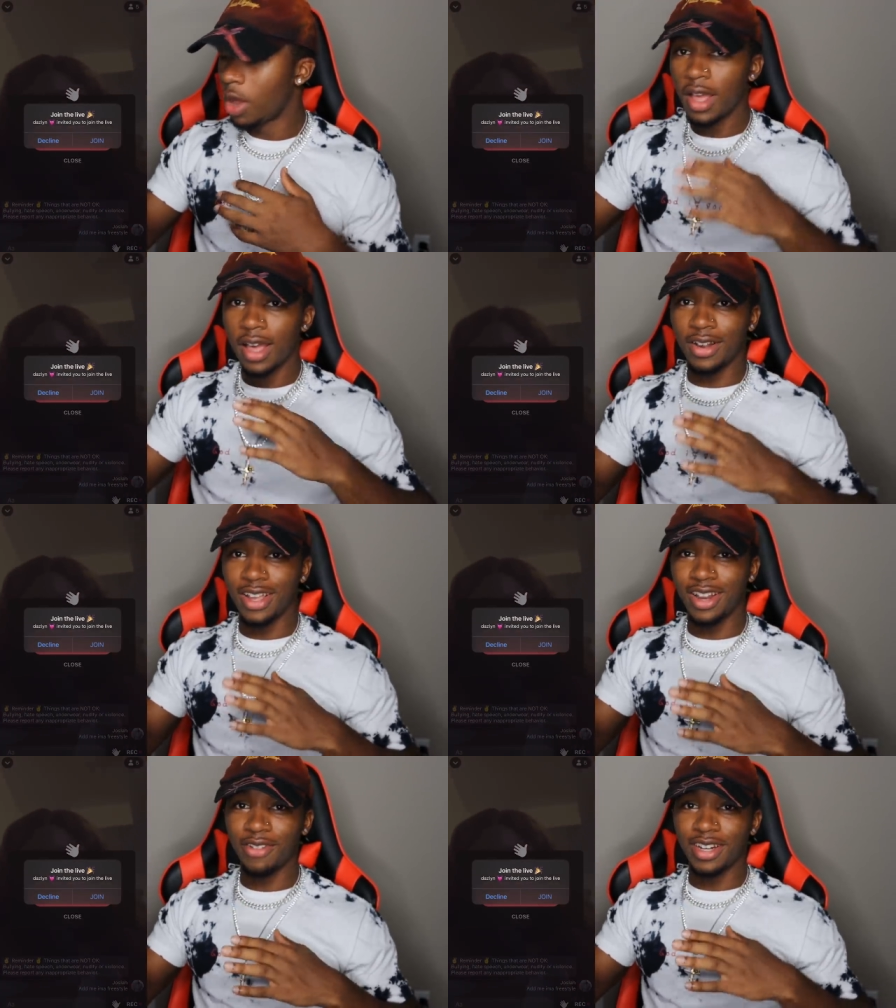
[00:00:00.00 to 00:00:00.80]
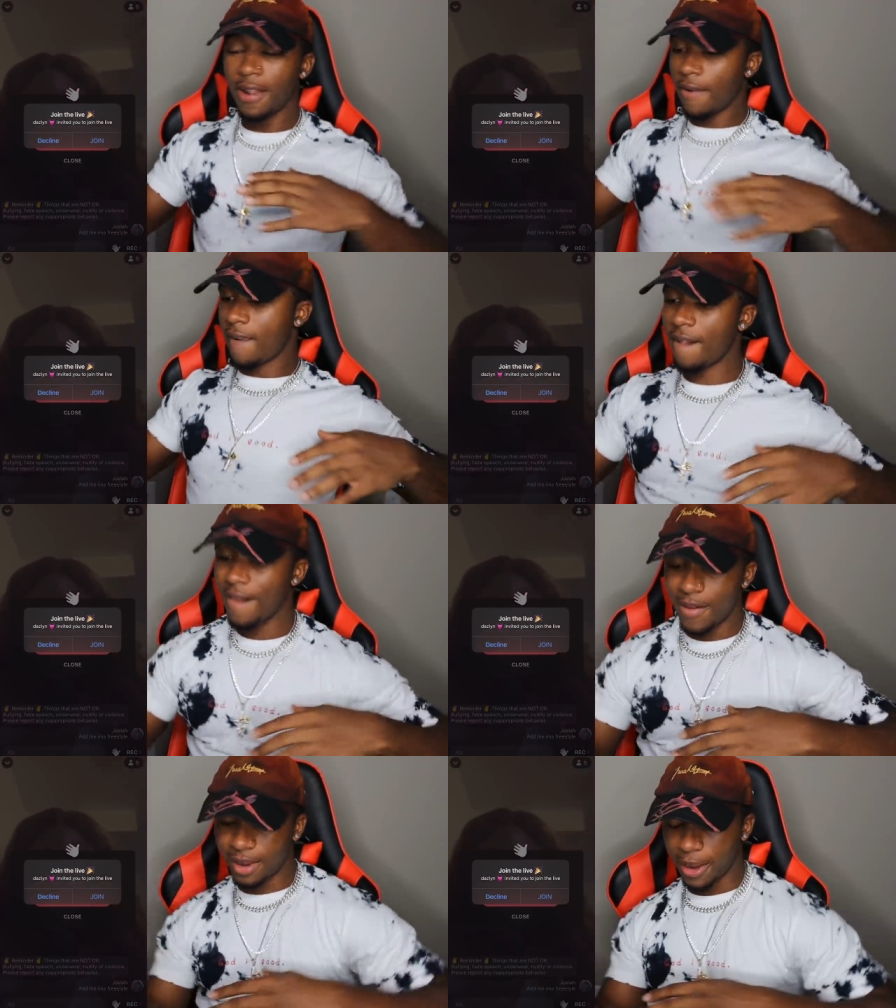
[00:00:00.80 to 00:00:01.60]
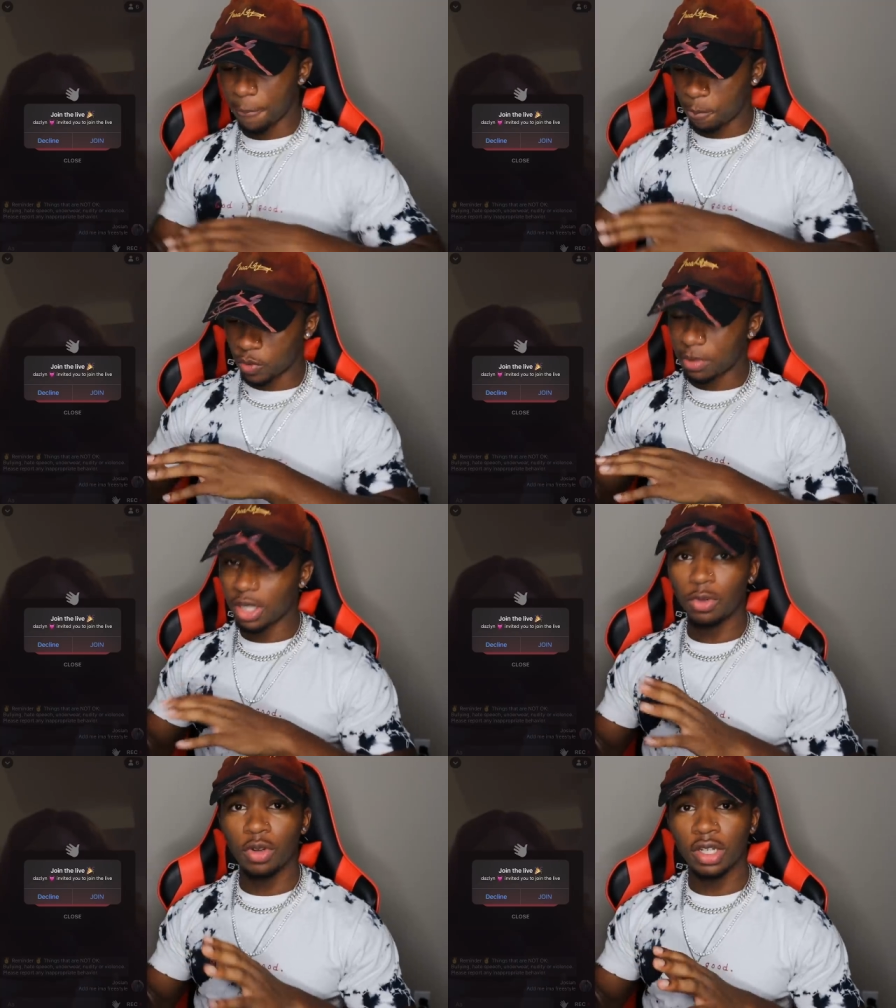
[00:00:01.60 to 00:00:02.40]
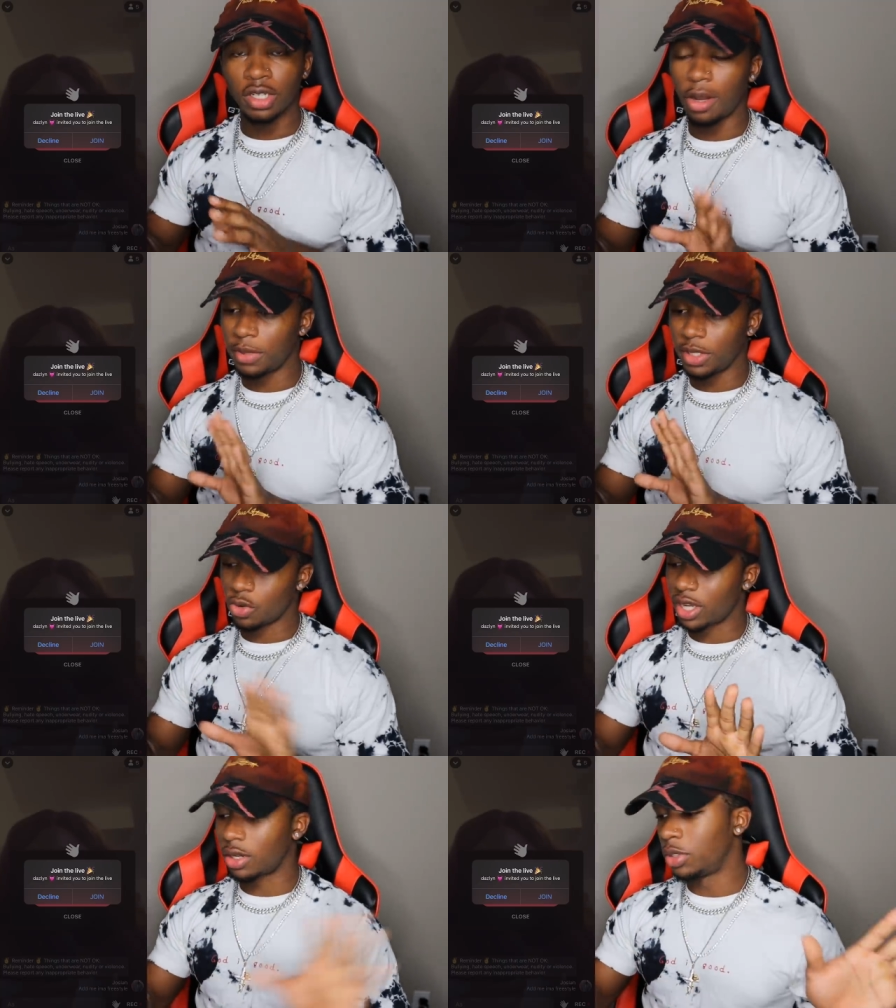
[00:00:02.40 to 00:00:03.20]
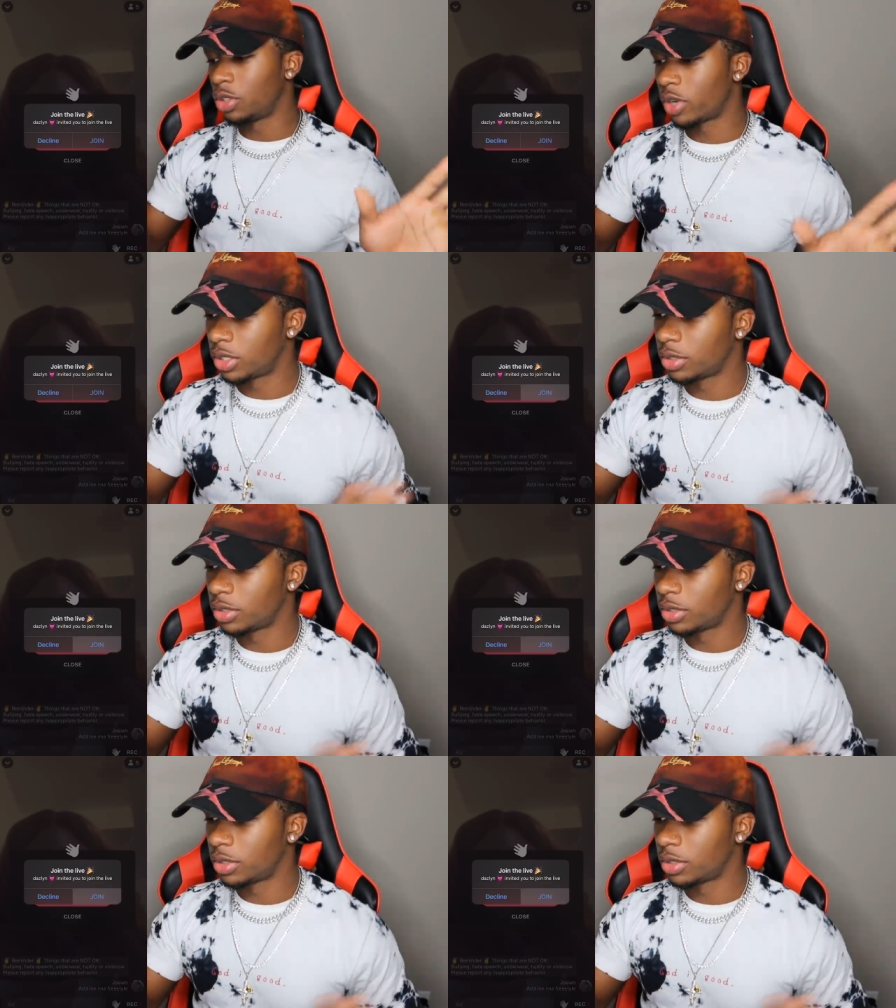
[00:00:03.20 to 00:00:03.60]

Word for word: Okay, y'all ready? Okay. Am I doing good? No, I'm be trash. I'm be trash.